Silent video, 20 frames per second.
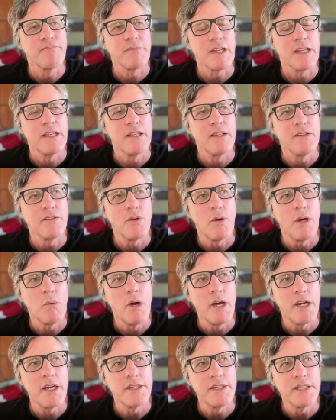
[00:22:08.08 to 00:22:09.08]
so I
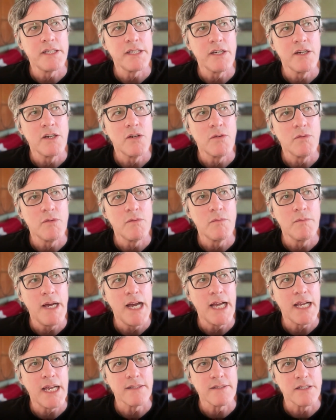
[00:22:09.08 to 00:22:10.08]
wanted to go
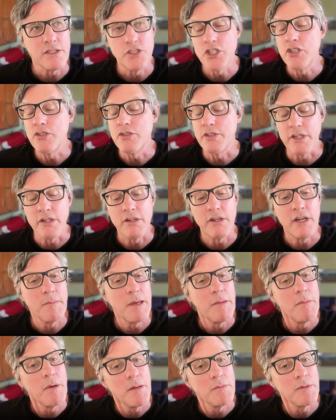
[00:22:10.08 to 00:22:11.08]
back as a junior and
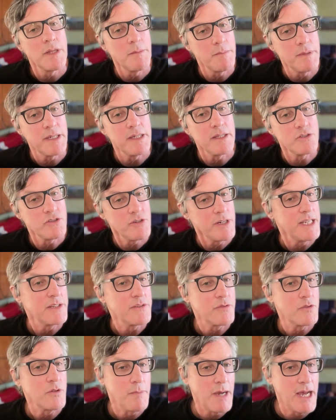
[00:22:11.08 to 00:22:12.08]
my mom let me
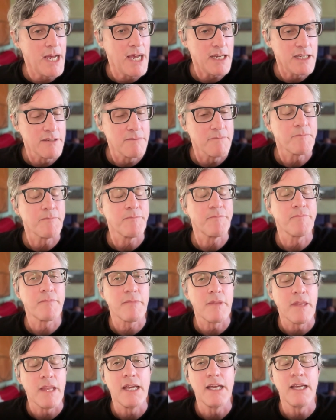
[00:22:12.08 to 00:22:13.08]
transfer back.
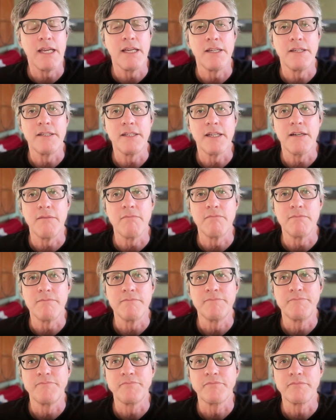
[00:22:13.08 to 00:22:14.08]
And
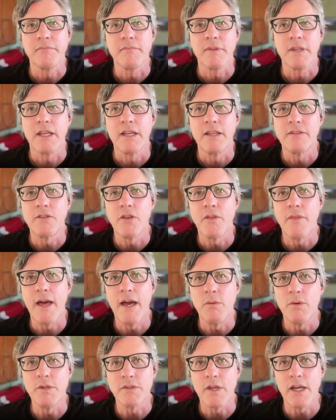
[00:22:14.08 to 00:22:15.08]
so
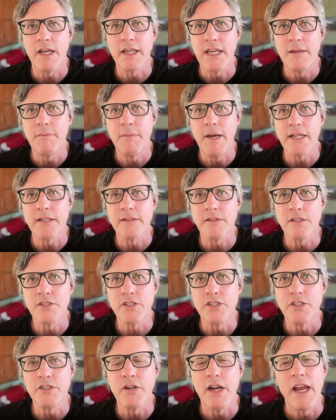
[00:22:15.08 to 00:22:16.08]
I came back as a
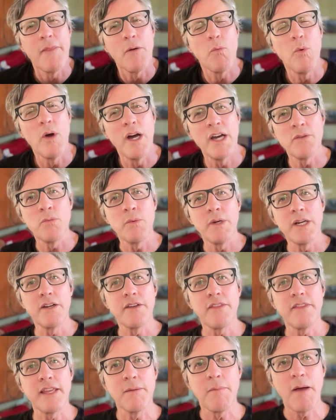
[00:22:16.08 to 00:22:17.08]
junior. And the one weird
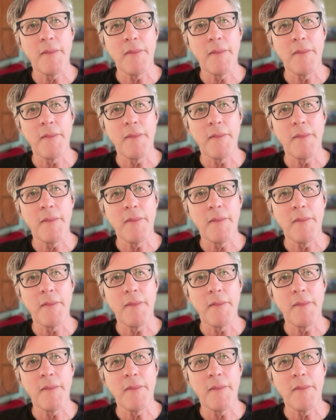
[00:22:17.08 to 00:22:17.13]
thing about